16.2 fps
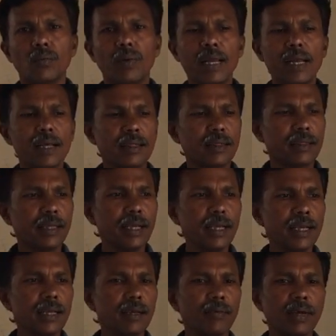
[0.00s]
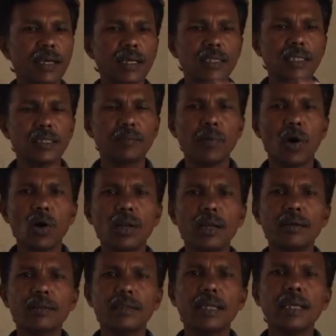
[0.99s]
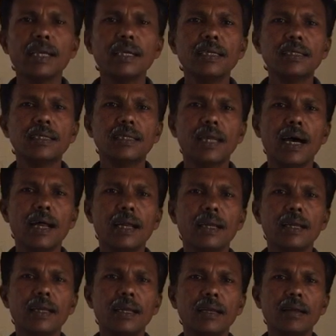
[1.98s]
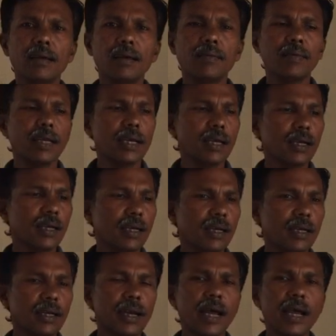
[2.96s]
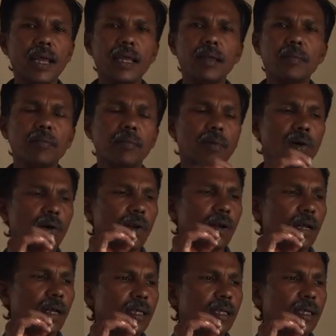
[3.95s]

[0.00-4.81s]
When a smaller thing is done, when a crime or